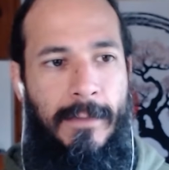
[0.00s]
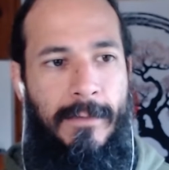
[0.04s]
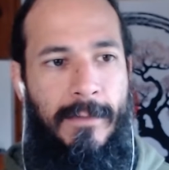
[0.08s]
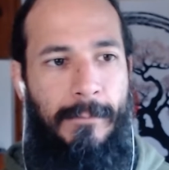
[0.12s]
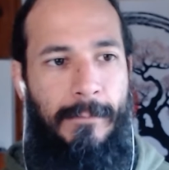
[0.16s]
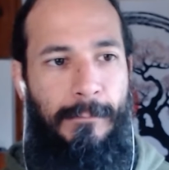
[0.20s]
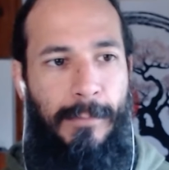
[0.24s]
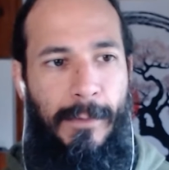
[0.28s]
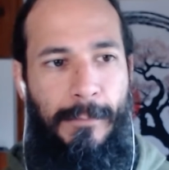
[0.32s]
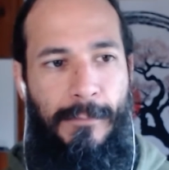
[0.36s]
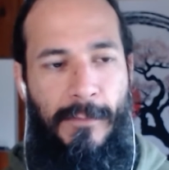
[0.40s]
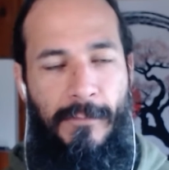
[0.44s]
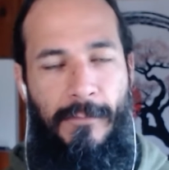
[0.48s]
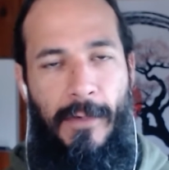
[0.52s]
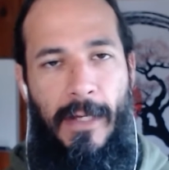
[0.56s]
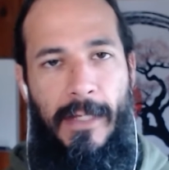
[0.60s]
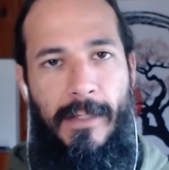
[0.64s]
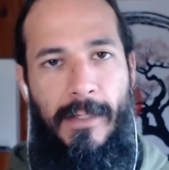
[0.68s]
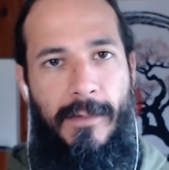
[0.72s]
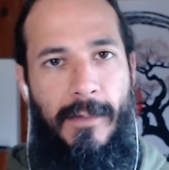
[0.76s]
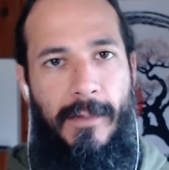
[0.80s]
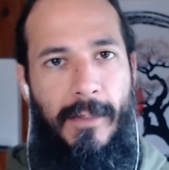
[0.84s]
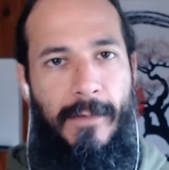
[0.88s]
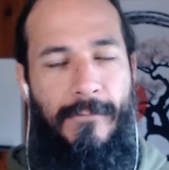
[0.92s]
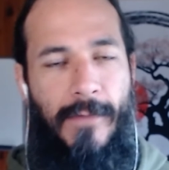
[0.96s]
simply
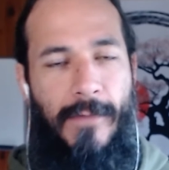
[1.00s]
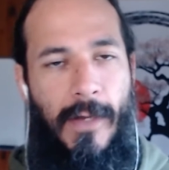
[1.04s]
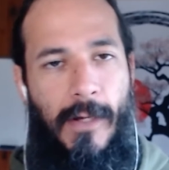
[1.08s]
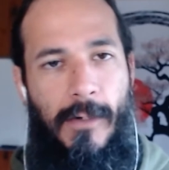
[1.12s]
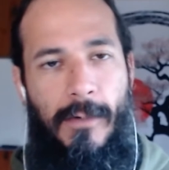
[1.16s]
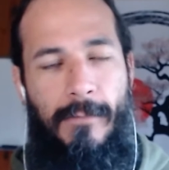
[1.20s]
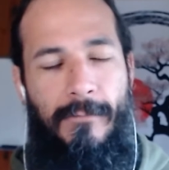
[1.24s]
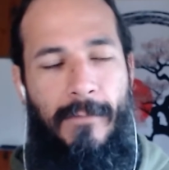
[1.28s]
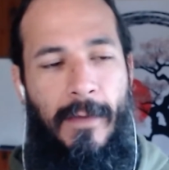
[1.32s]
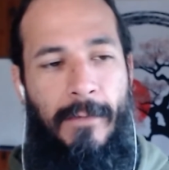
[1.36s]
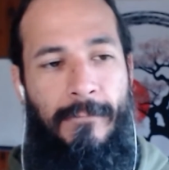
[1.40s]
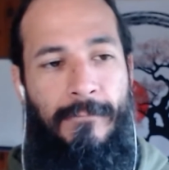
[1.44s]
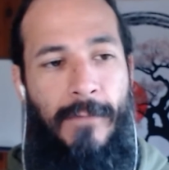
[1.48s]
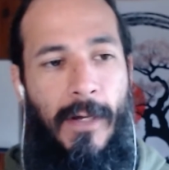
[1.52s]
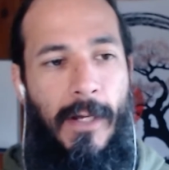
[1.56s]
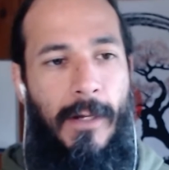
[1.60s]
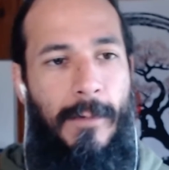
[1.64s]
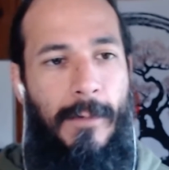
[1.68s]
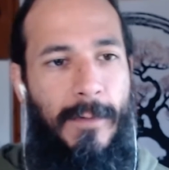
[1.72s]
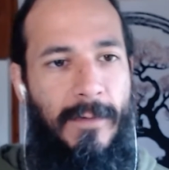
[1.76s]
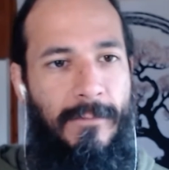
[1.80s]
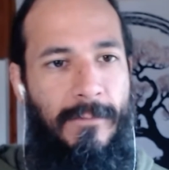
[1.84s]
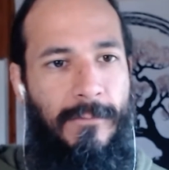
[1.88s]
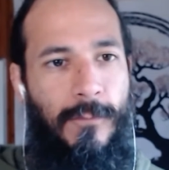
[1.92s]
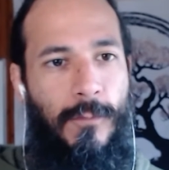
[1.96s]
provides the
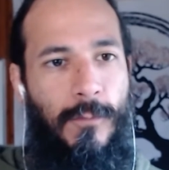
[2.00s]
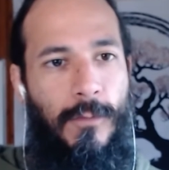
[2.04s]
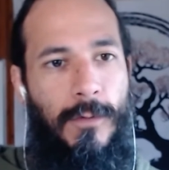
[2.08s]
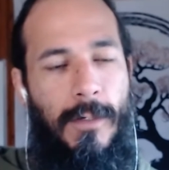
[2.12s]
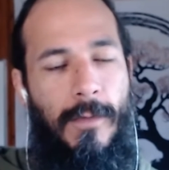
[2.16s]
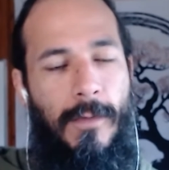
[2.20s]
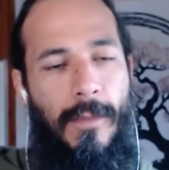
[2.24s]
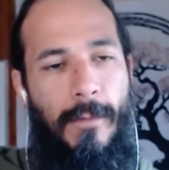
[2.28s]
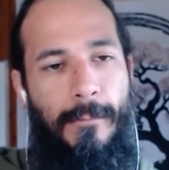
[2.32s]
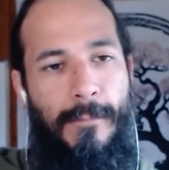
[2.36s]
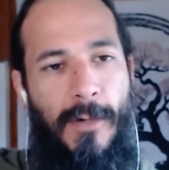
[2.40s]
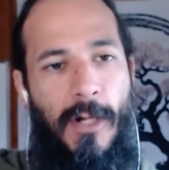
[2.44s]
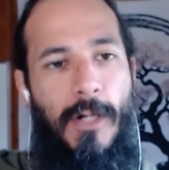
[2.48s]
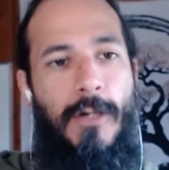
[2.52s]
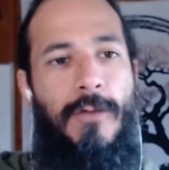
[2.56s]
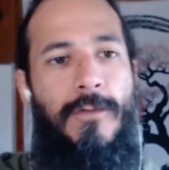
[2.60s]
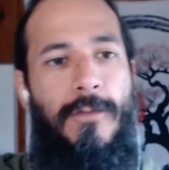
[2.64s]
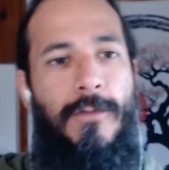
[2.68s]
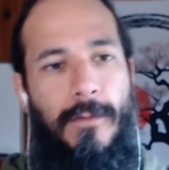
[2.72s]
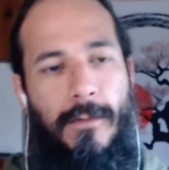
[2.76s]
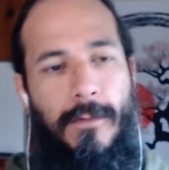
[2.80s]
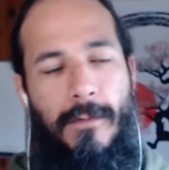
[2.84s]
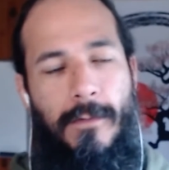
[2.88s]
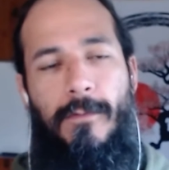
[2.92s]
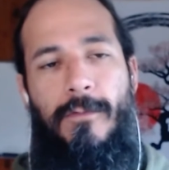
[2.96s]
environment for the
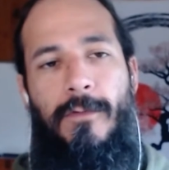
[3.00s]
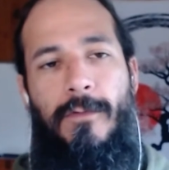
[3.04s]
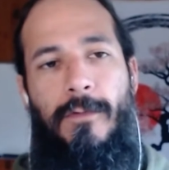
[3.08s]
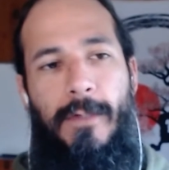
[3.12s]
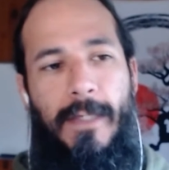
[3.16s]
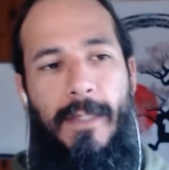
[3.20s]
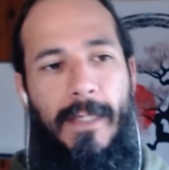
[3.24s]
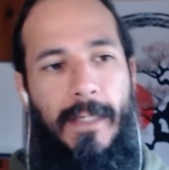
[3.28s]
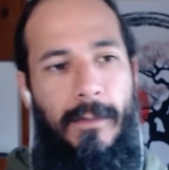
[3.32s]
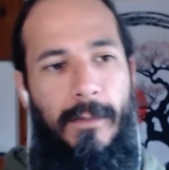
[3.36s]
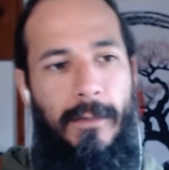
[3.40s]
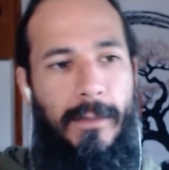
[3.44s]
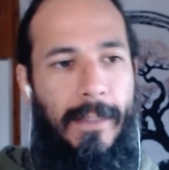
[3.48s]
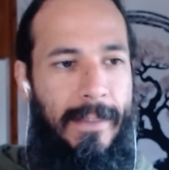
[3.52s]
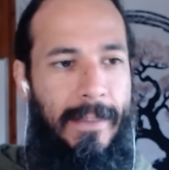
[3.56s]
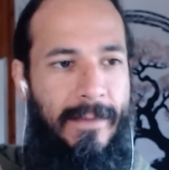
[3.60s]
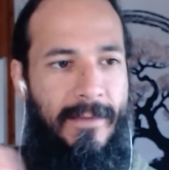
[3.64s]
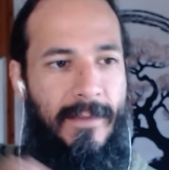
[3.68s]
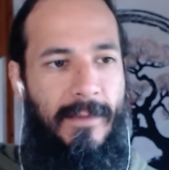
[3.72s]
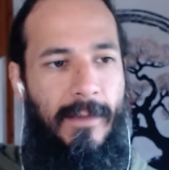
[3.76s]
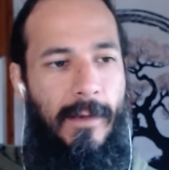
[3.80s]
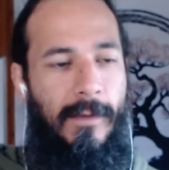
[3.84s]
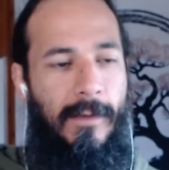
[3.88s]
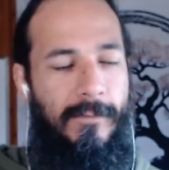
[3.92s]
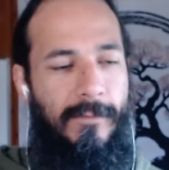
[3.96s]
person to heal
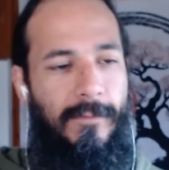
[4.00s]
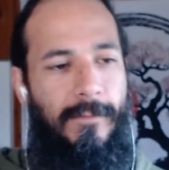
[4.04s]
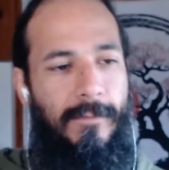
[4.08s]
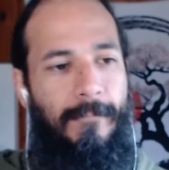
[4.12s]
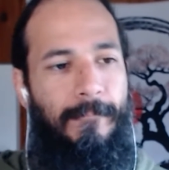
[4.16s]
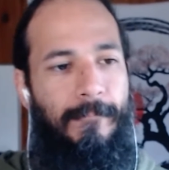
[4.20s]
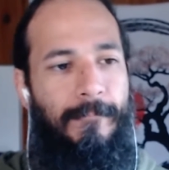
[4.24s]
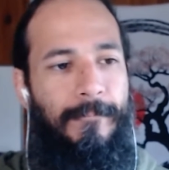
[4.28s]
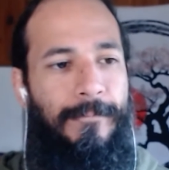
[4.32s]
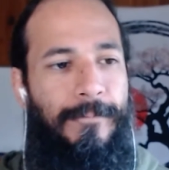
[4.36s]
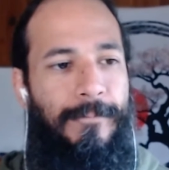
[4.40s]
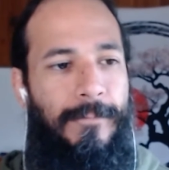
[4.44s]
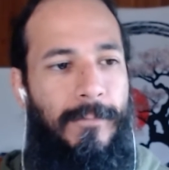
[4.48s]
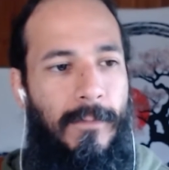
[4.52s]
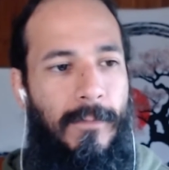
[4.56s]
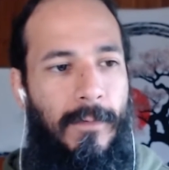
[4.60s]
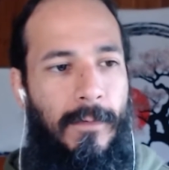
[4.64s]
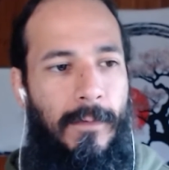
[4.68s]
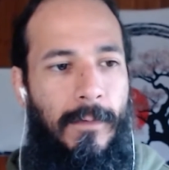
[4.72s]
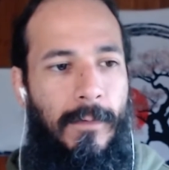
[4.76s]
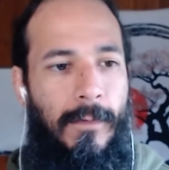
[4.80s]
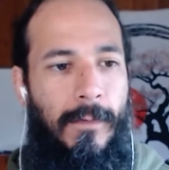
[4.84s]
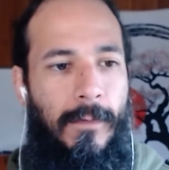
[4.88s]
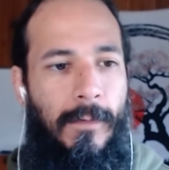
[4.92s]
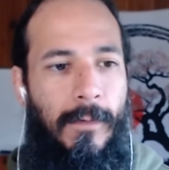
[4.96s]
itself.
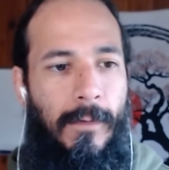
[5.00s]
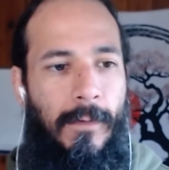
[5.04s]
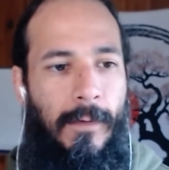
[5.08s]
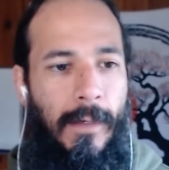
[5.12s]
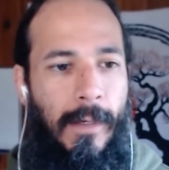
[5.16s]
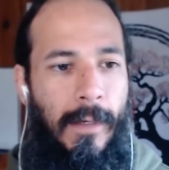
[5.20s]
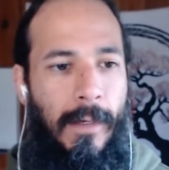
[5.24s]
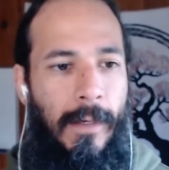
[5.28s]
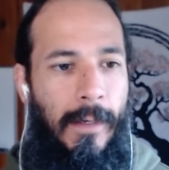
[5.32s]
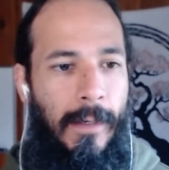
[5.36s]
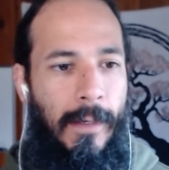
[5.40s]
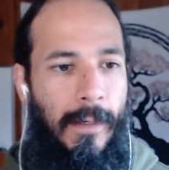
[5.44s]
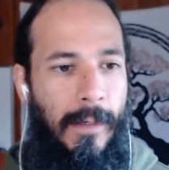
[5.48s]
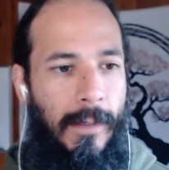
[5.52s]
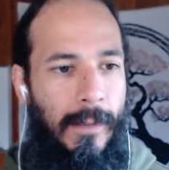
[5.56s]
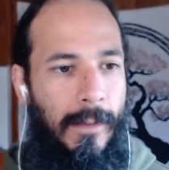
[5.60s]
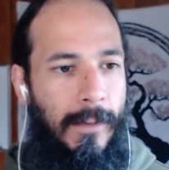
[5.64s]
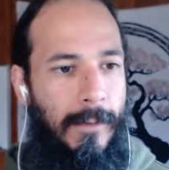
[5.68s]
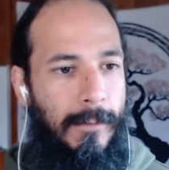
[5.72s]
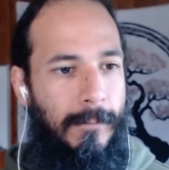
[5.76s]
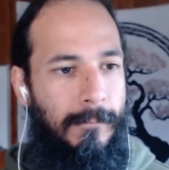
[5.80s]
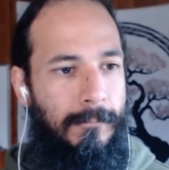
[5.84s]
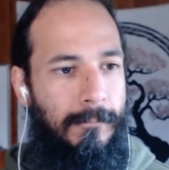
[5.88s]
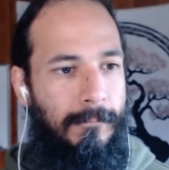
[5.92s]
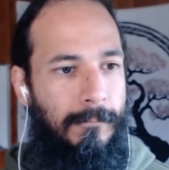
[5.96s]

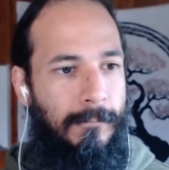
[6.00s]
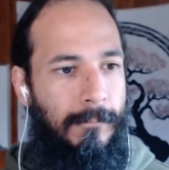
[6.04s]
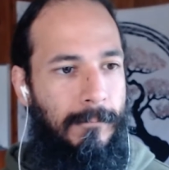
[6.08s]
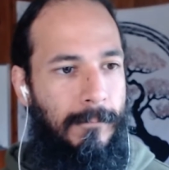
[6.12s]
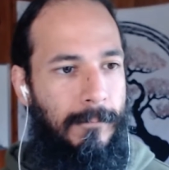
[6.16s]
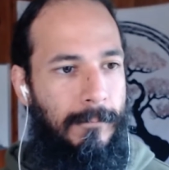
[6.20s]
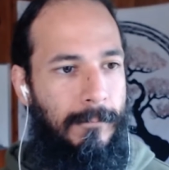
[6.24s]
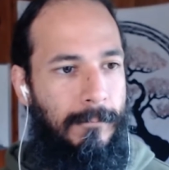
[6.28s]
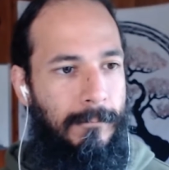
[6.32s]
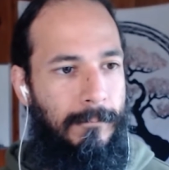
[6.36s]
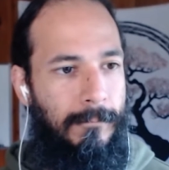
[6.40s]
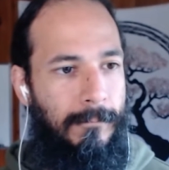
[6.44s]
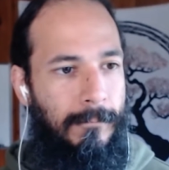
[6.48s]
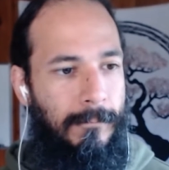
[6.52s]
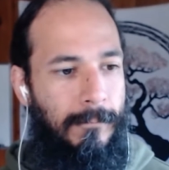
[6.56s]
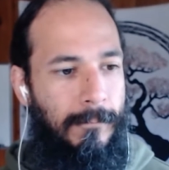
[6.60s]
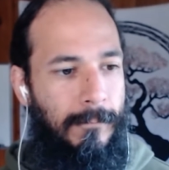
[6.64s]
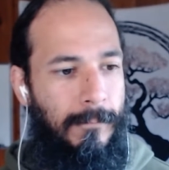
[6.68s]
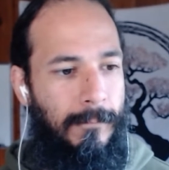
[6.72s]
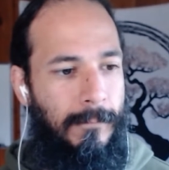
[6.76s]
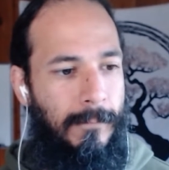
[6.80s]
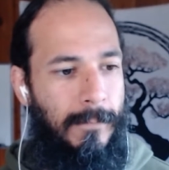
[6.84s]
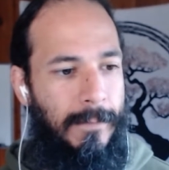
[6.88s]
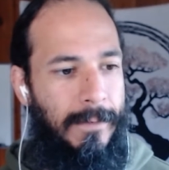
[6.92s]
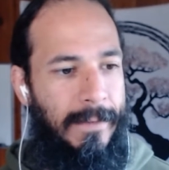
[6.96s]
And
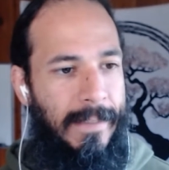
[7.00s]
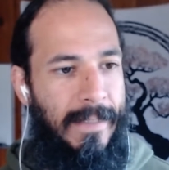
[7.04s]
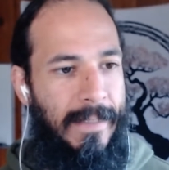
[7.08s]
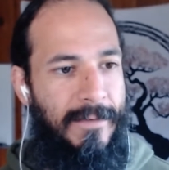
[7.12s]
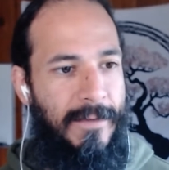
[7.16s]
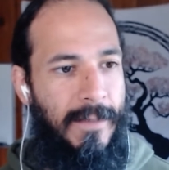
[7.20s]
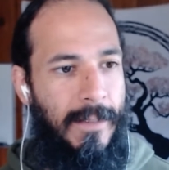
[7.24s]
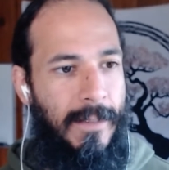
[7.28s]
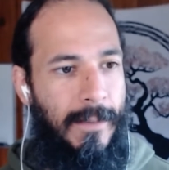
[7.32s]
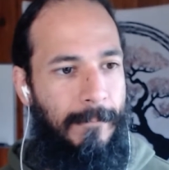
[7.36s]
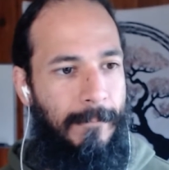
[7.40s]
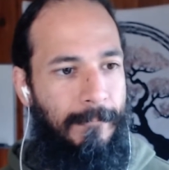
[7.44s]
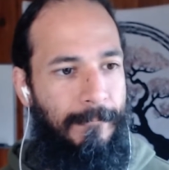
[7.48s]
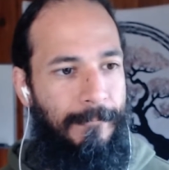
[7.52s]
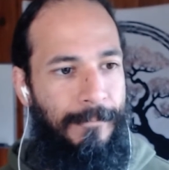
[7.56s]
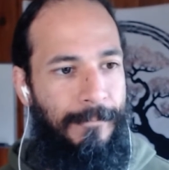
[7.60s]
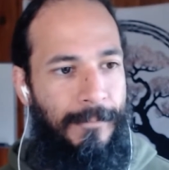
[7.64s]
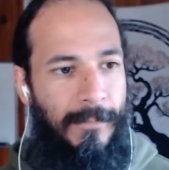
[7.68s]
that's it.